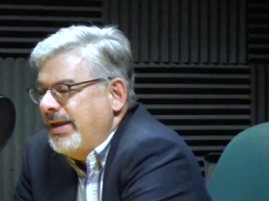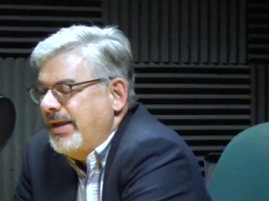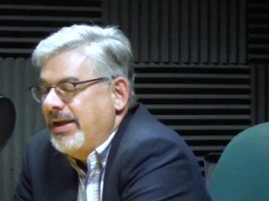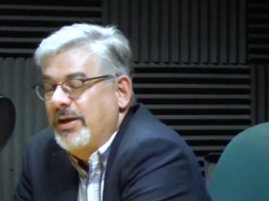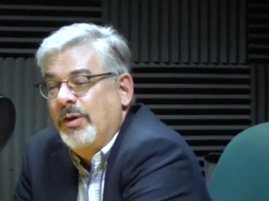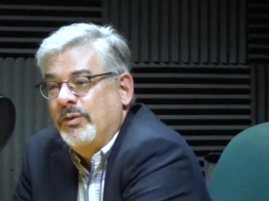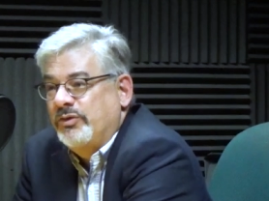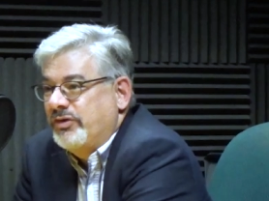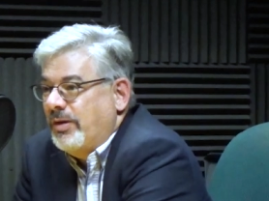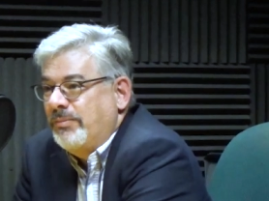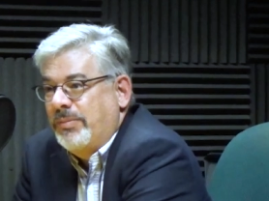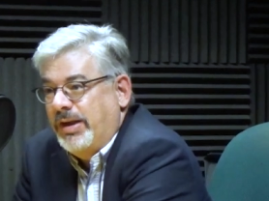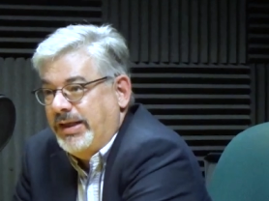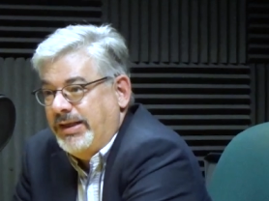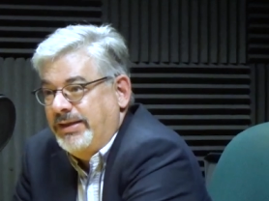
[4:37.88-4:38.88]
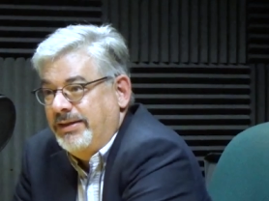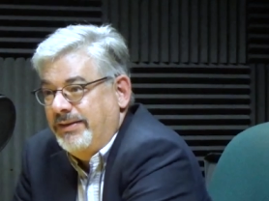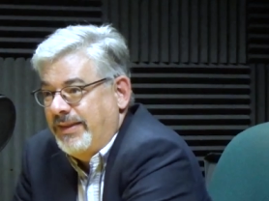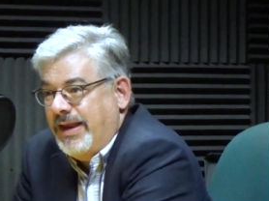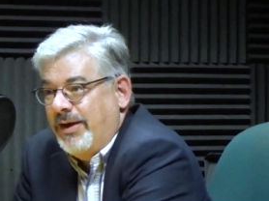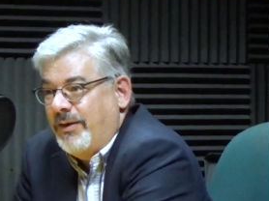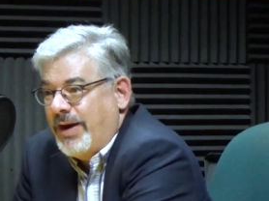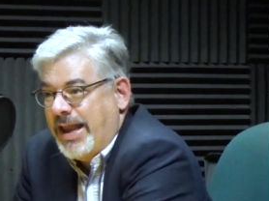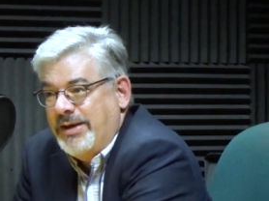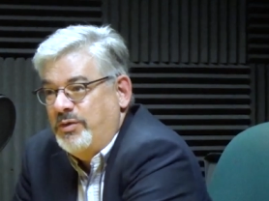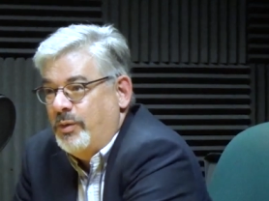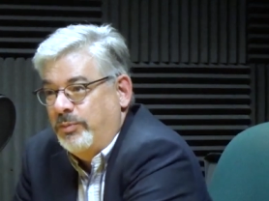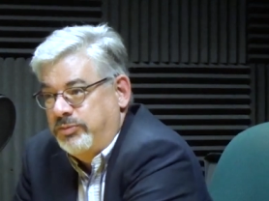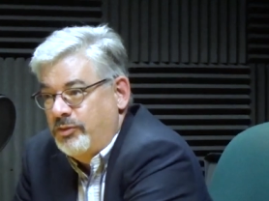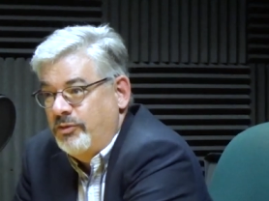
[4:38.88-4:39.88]
You know somebody there had
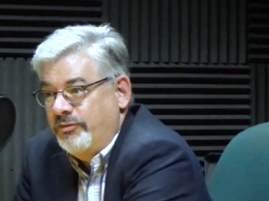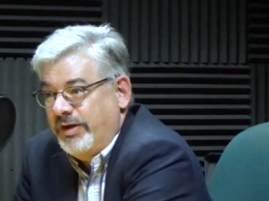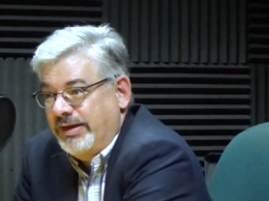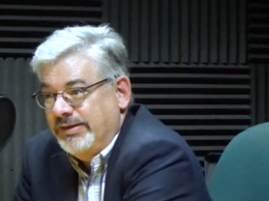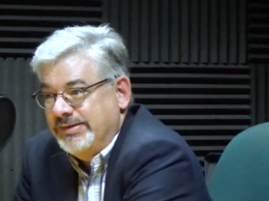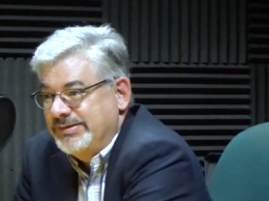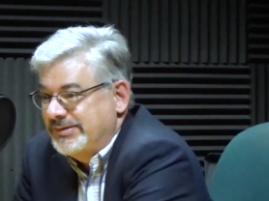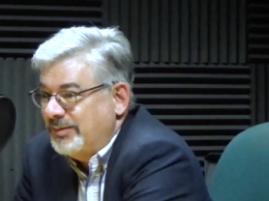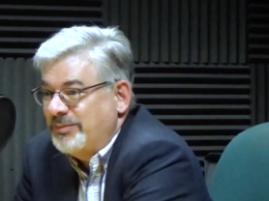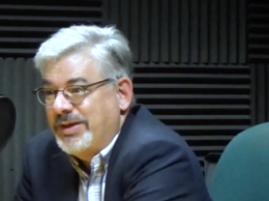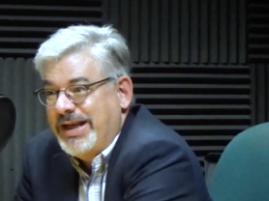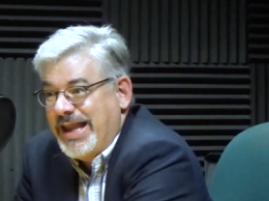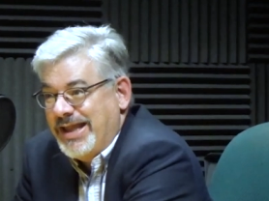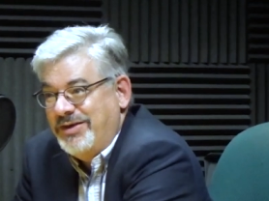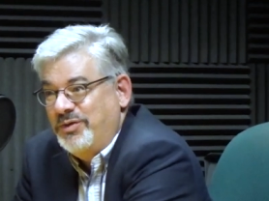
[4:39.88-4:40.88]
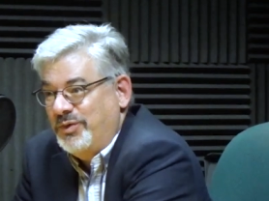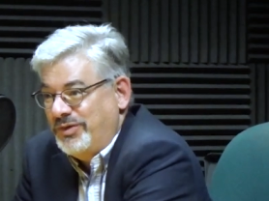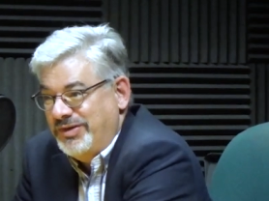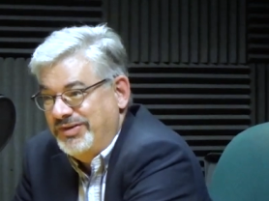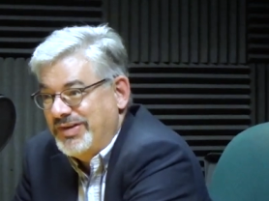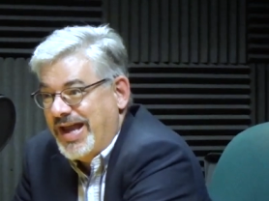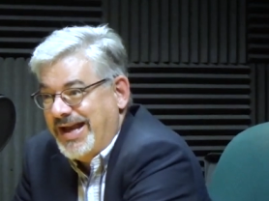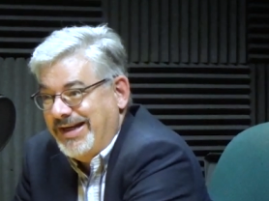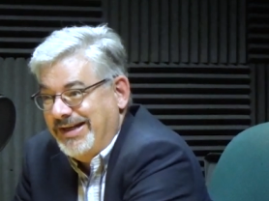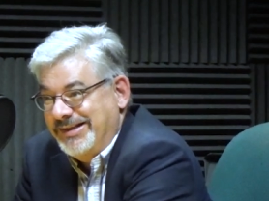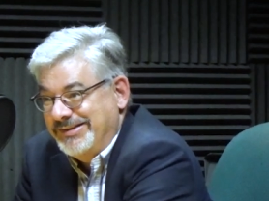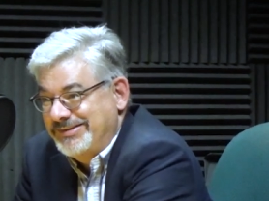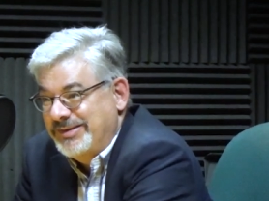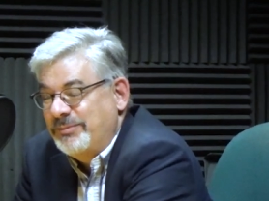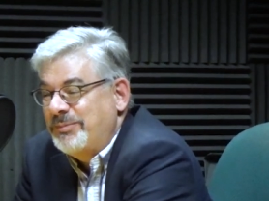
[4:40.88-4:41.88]
to approve it. Somebody had to design
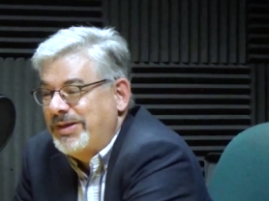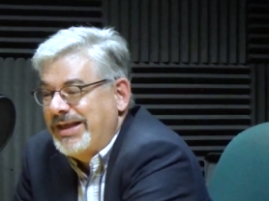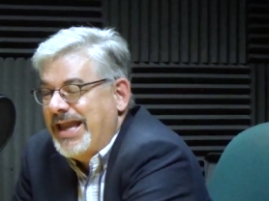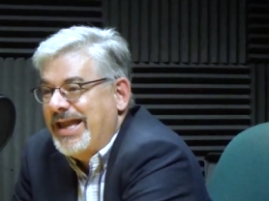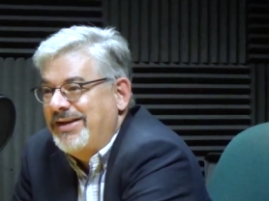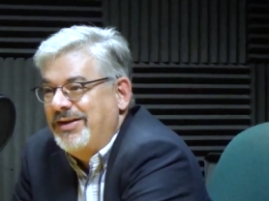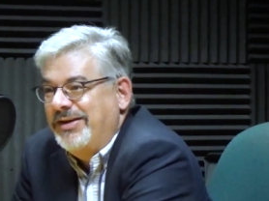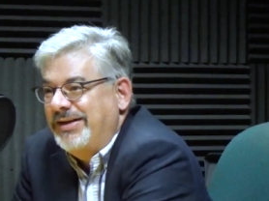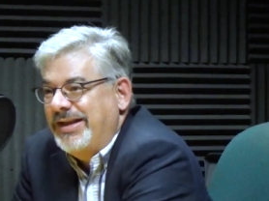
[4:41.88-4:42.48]
it. Somebody had to